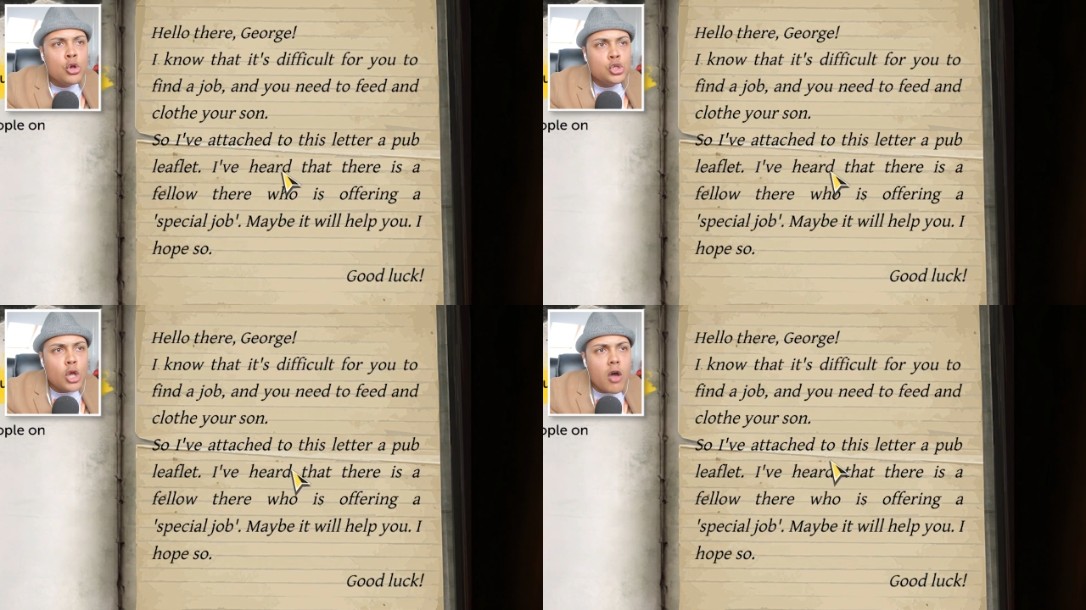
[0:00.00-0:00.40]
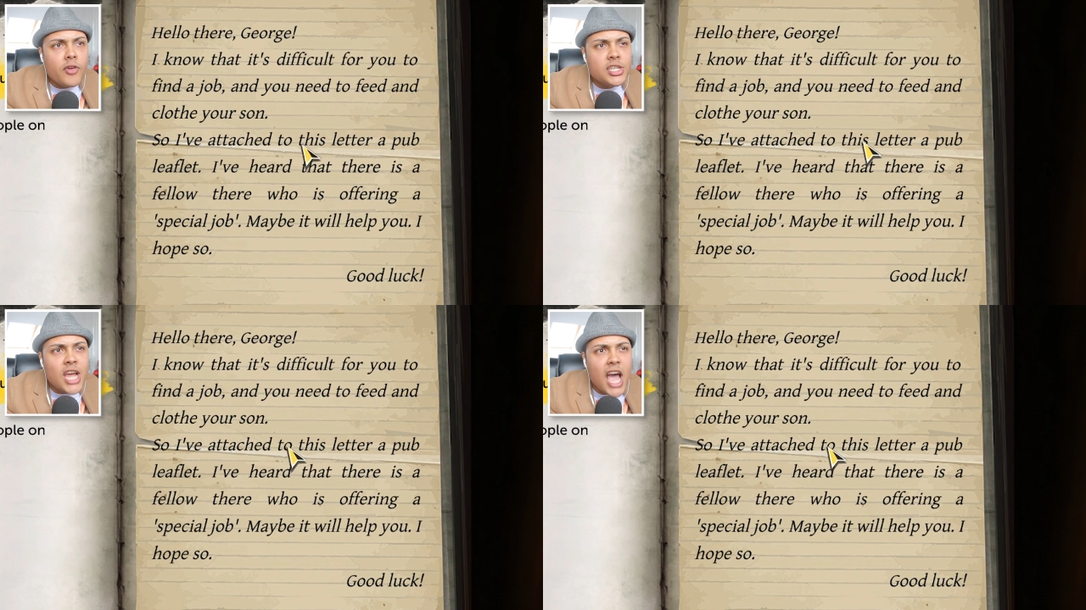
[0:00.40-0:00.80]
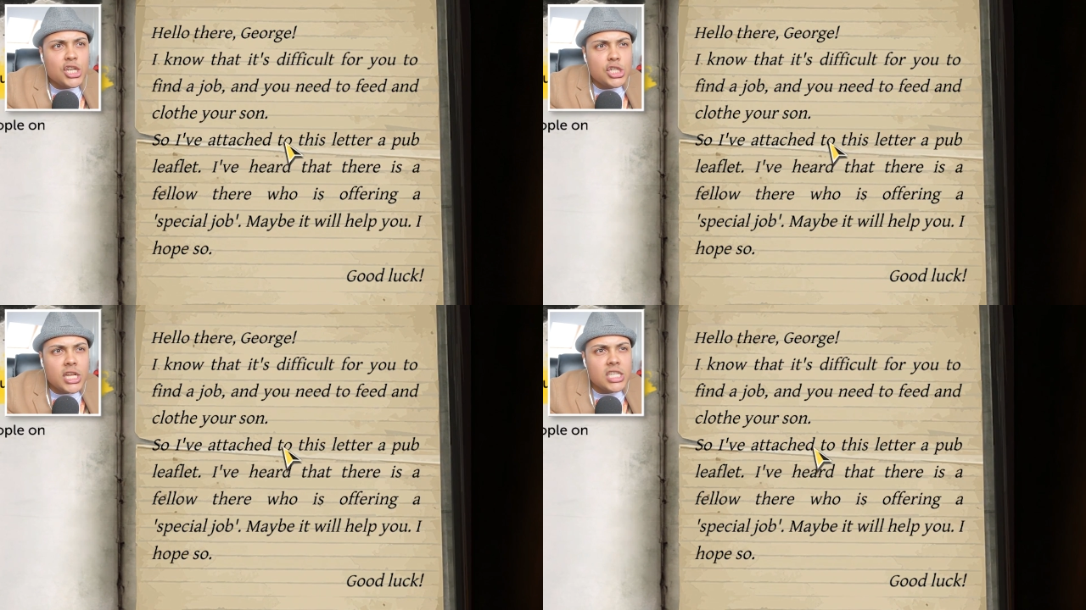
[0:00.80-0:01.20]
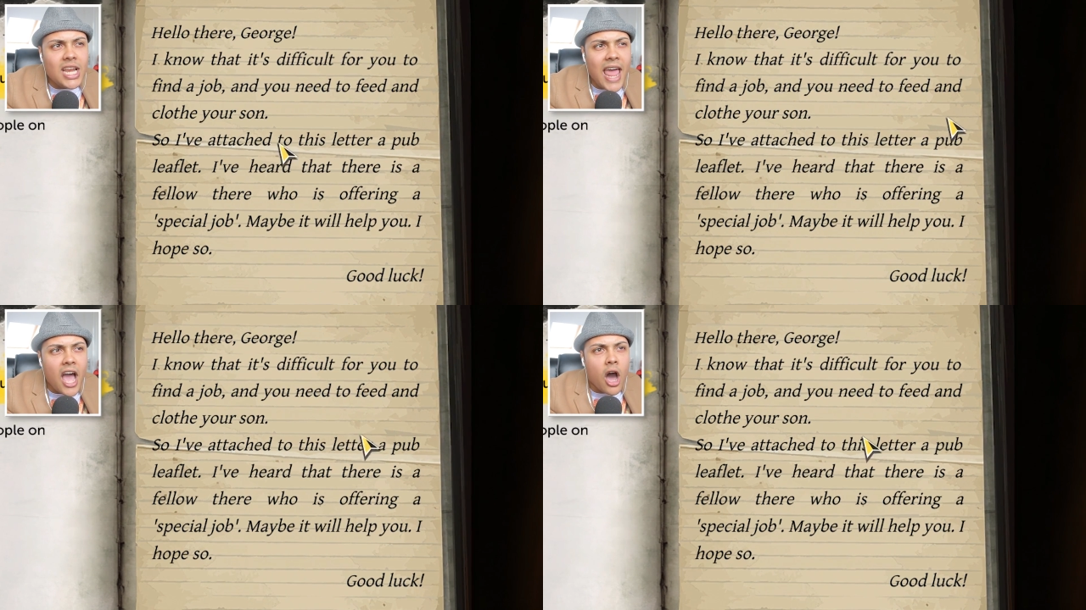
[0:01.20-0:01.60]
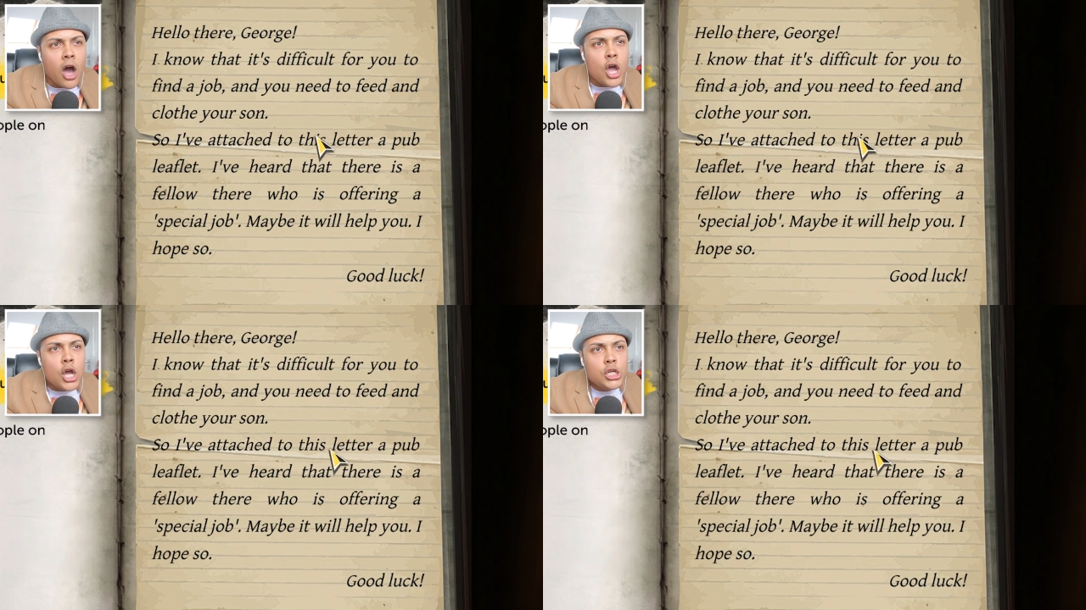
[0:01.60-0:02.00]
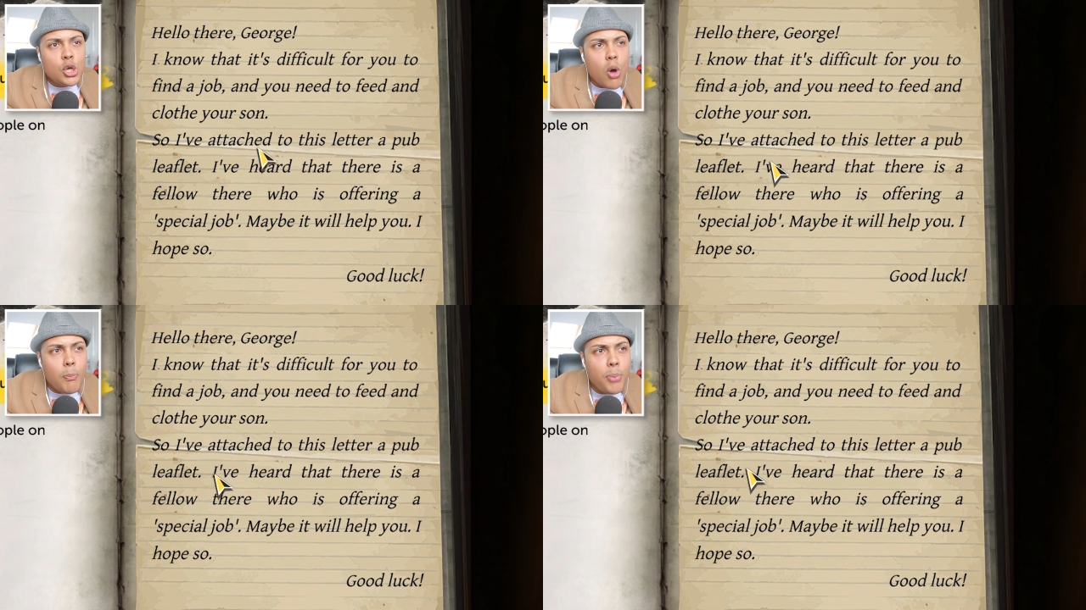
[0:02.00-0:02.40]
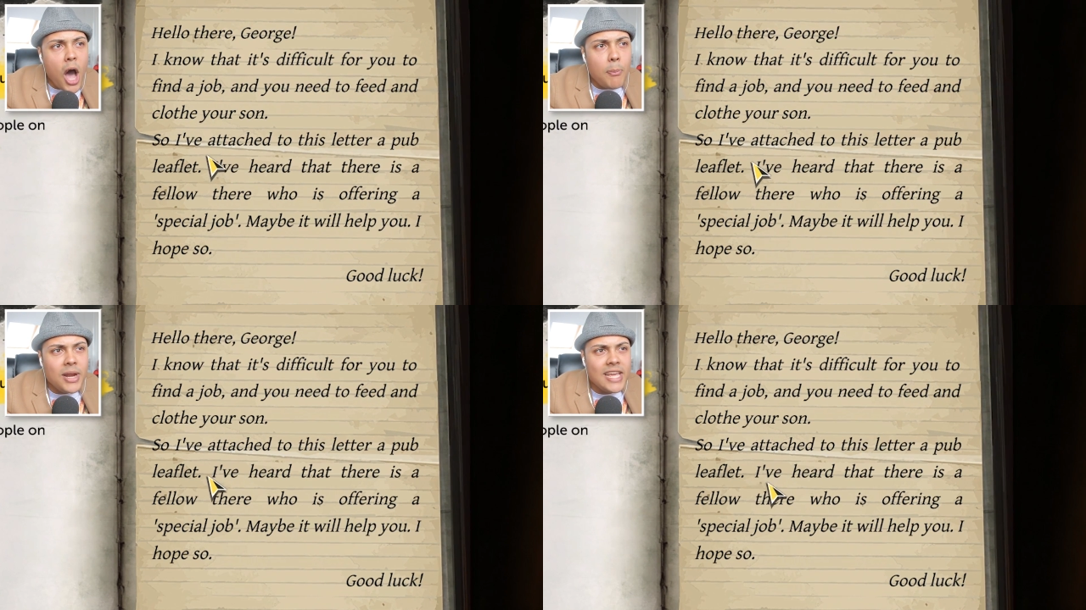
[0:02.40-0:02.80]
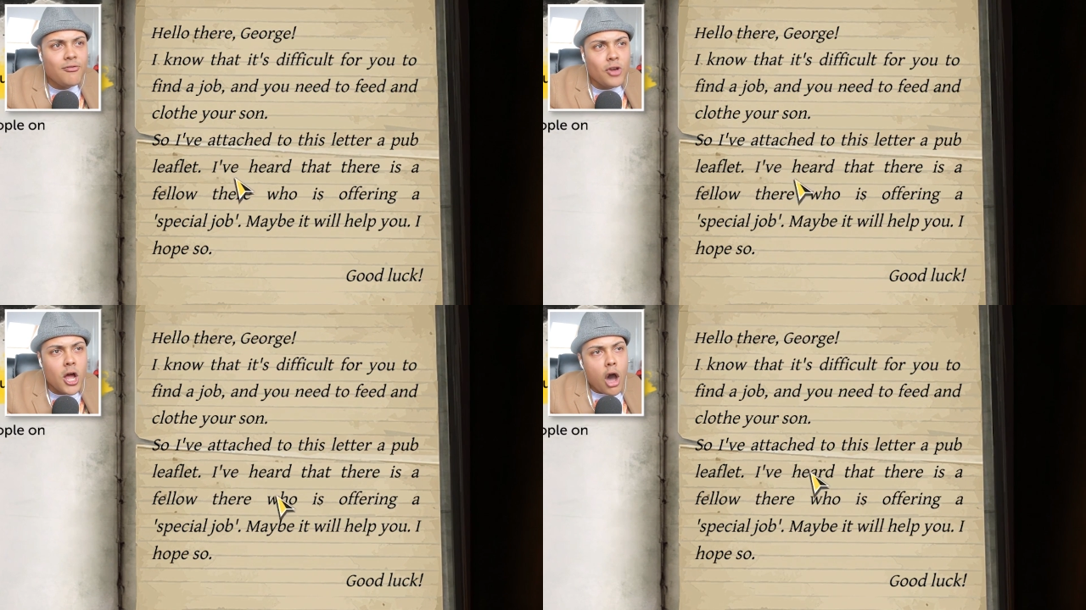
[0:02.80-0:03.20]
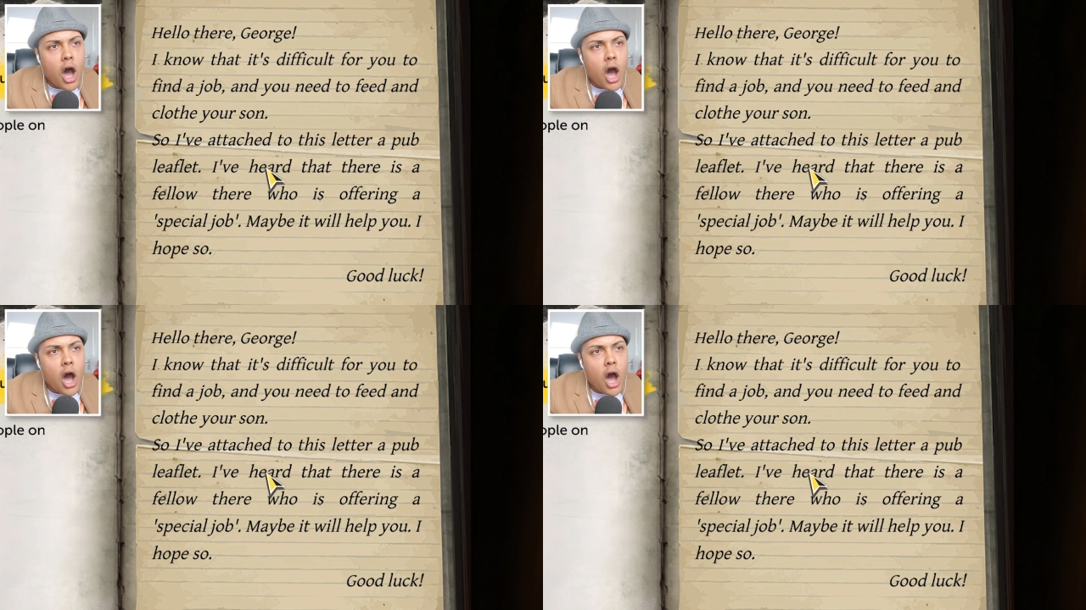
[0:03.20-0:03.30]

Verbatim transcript: So I've attached this letter to a pub leaflet.